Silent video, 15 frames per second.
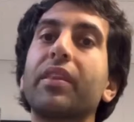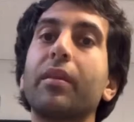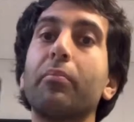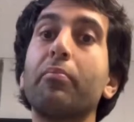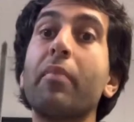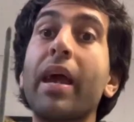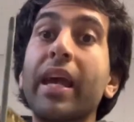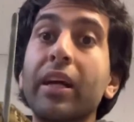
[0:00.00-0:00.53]
the
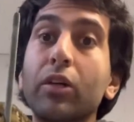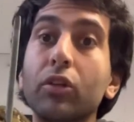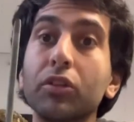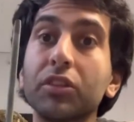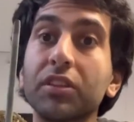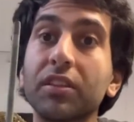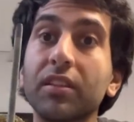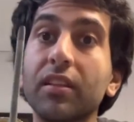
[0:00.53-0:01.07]

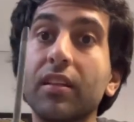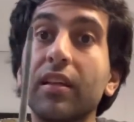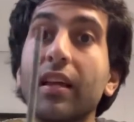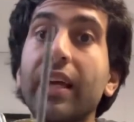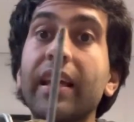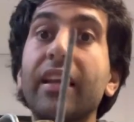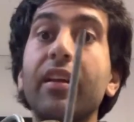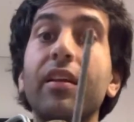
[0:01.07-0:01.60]
males
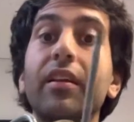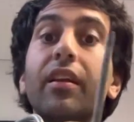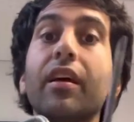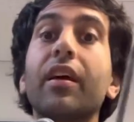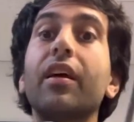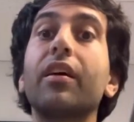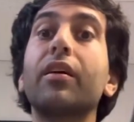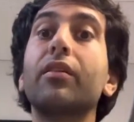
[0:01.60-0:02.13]
and
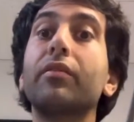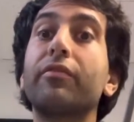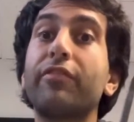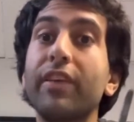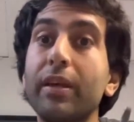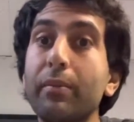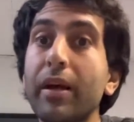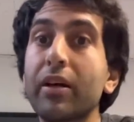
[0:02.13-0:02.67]

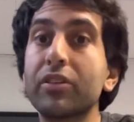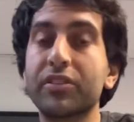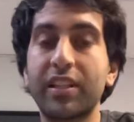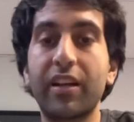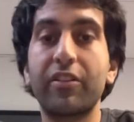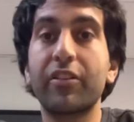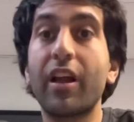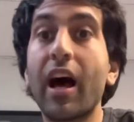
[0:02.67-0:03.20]
females that
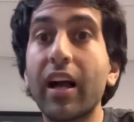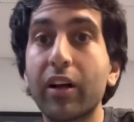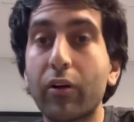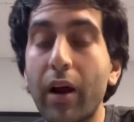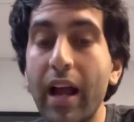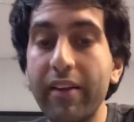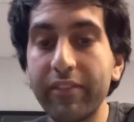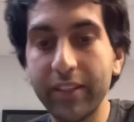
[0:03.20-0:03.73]
are not
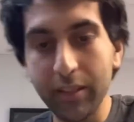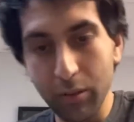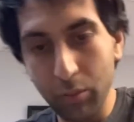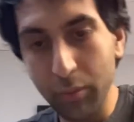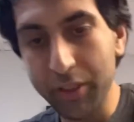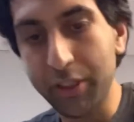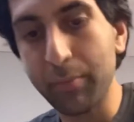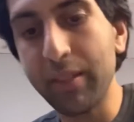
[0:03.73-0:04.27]
gravid,
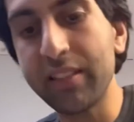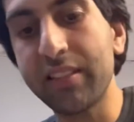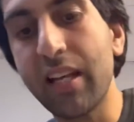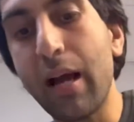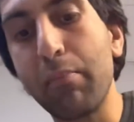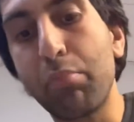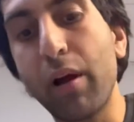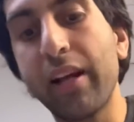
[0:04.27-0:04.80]
which means
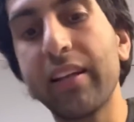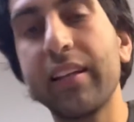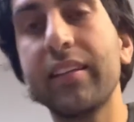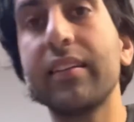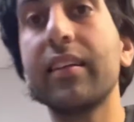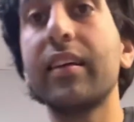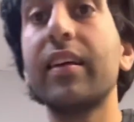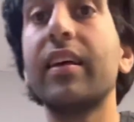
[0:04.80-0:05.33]
not pregnant,
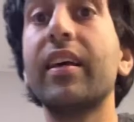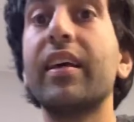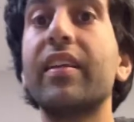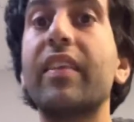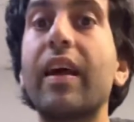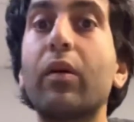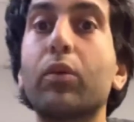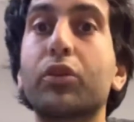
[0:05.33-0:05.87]

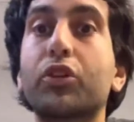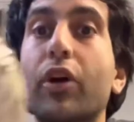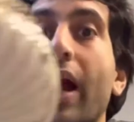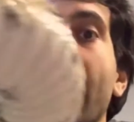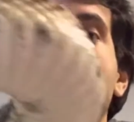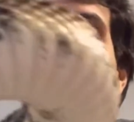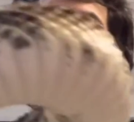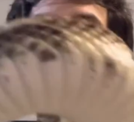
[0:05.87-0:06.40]
they will
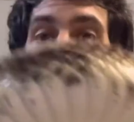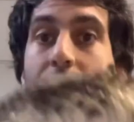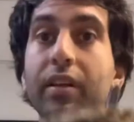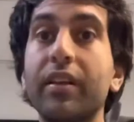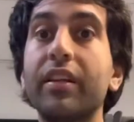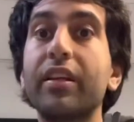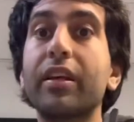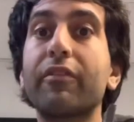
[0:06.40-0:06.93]
travel,
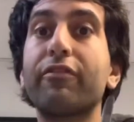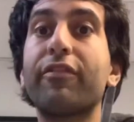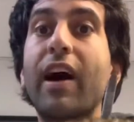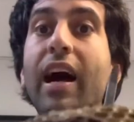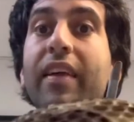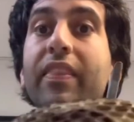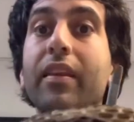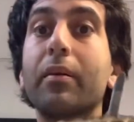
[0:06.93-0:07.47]
and you can
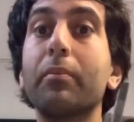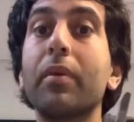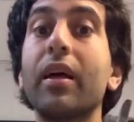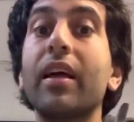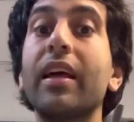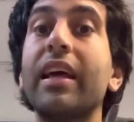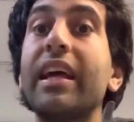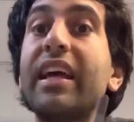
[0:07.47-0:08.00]
find them
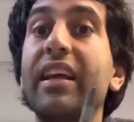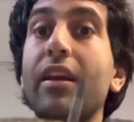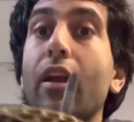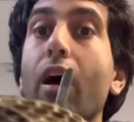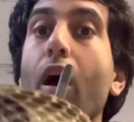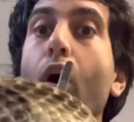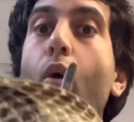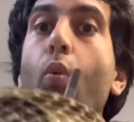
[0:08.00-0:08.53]
in
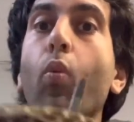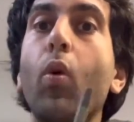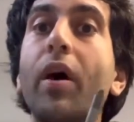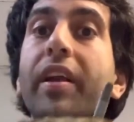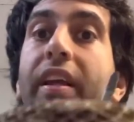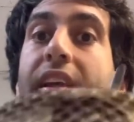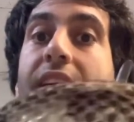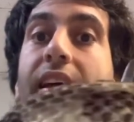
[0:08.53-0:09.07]

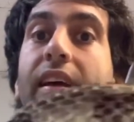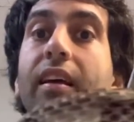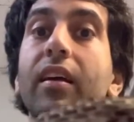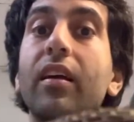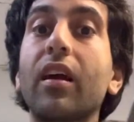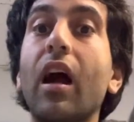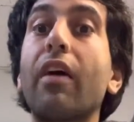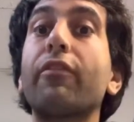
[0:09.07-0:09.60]

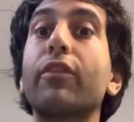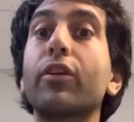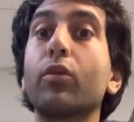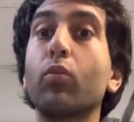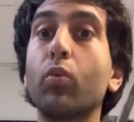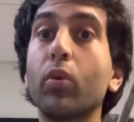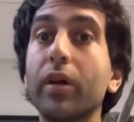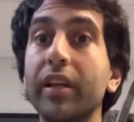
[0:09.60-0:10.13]
covered
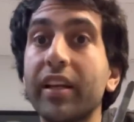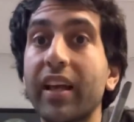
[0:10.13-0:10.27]
wooded